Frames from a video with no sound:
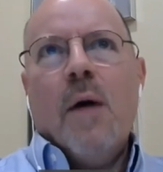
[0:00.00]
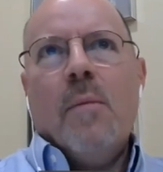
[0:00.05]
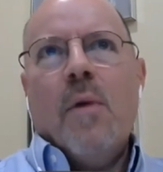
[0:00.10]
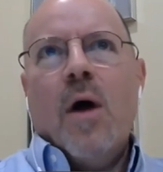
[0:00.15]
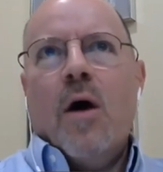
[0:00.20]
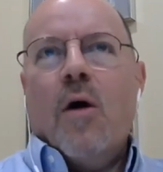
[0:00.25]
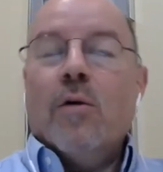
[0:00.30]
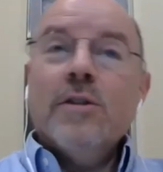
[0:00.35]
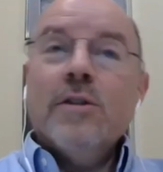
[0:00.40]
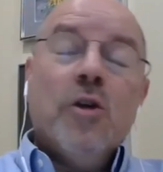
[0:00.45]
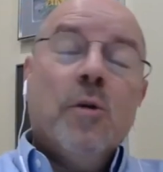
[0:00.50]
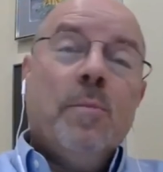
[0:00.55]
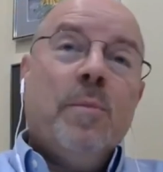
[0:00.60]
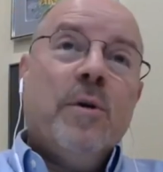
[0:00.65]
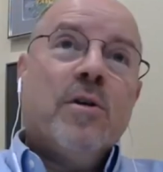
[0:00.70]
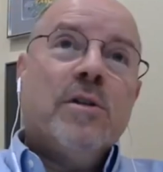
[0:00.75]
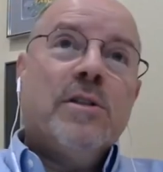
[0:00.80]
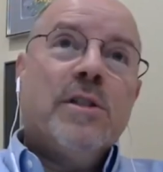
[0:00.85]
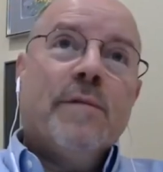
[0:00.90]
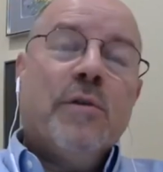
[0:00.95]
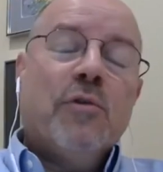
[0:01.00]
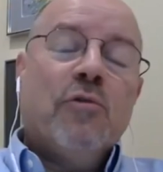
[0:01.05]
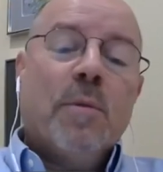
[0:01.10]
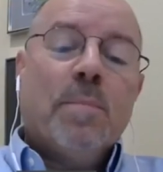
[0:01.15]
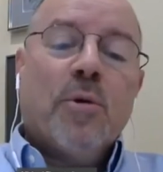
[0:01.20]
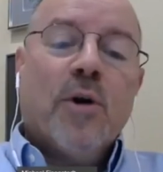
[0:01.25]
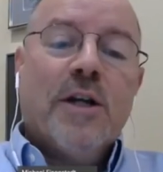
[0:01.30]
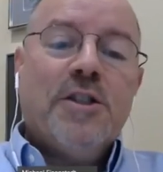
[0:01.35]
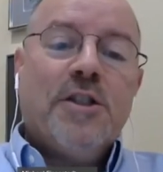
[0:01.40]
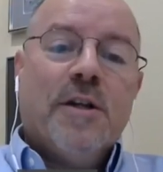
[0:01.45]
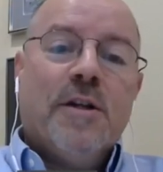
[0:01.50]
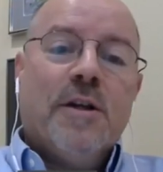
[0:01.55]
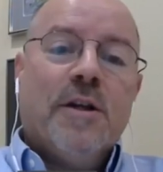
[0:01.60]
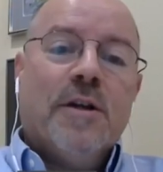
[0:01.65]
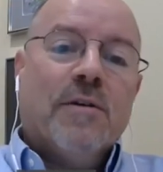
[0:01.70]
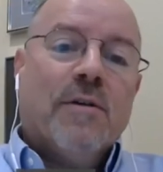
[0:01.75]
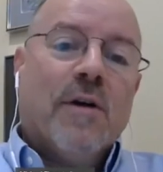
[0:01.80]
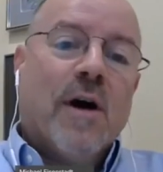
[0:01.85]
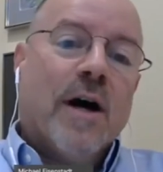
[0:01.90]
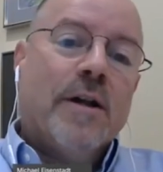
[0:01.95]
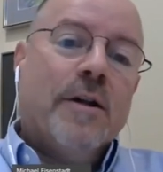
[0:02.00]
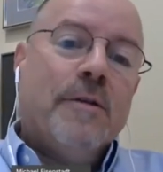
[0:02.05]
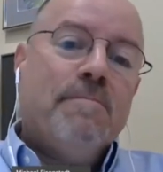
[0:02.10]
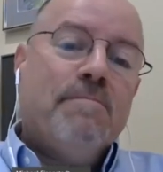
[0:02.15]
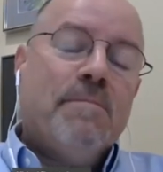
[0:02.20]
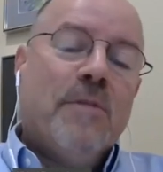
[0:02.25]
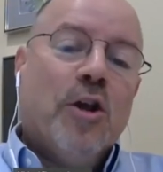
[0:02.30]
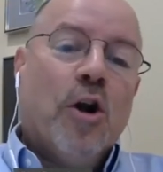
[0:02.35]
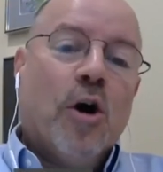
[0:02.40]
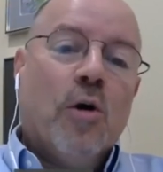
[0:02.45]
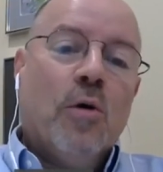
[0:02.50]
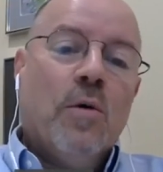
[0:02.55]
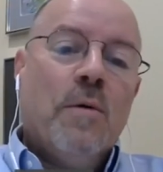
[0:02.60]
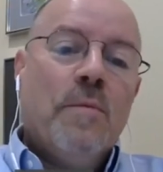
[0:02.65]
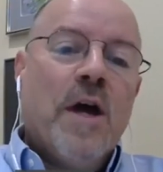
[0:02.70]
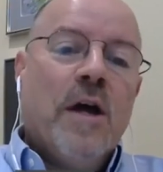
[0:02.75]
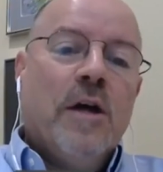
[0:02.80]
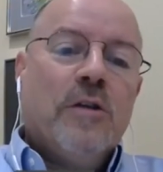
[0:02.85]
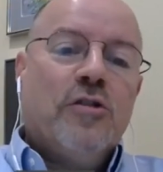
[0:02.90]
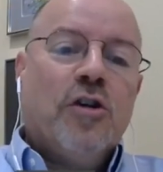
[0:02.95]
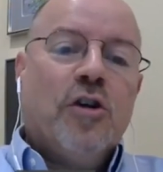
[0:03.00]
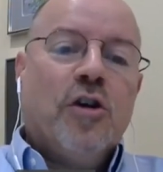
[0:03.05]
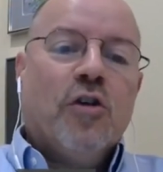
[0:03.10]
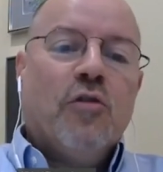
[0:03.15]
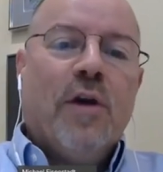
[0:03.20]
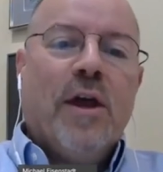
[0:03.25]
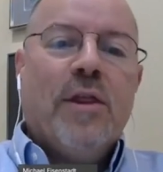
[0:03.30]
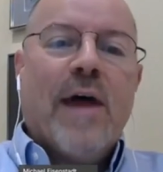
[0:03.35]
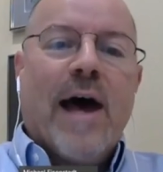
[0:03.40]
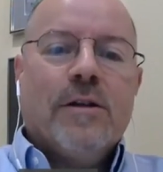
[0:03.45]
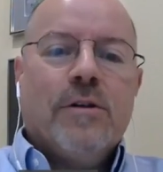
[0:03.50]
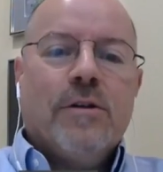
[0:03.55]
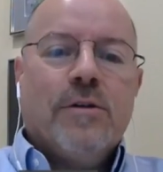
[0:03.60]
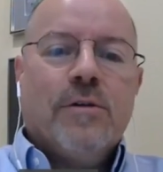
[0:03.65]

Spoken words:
also because of the repression in Iran, you know, to the degree that